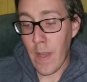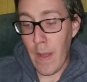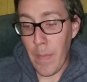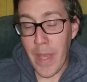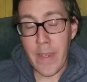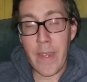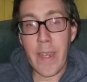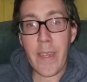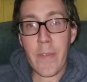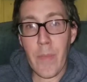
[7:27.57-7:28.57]
back to
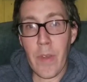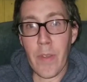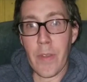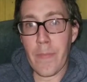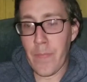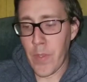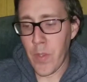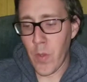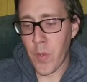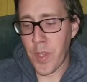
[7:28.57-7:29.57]
Nikki's mother.
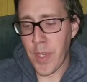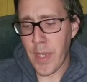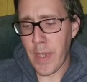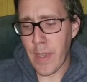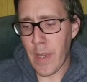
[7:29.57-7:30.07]
So she